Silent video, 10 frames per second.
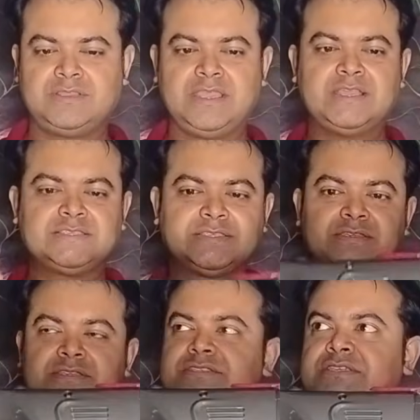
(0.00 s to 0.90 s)
as
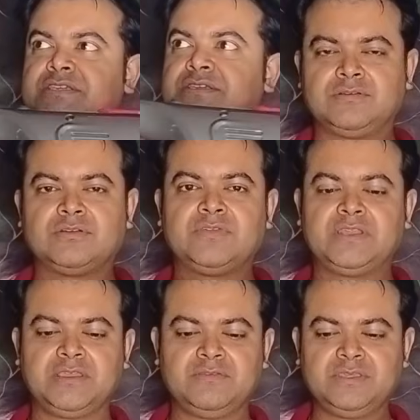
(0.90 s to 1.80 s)
you can see, not
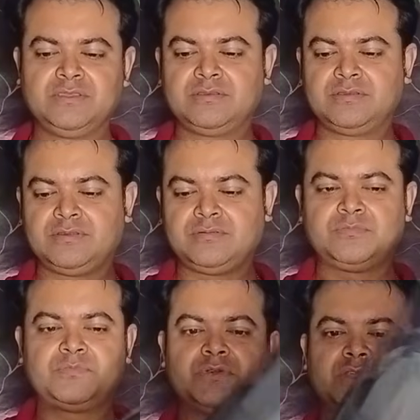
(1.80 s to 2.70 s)
very heavy,
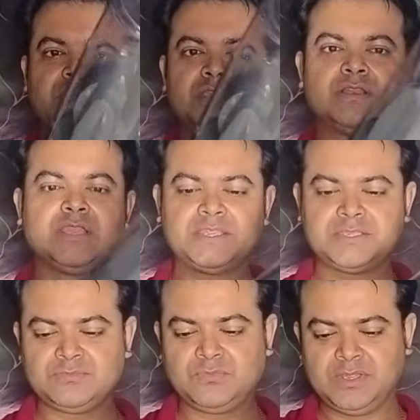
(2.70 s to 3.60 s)
pretty
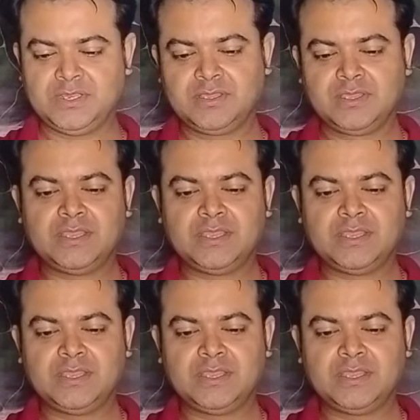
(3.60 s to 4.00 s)
light in weight.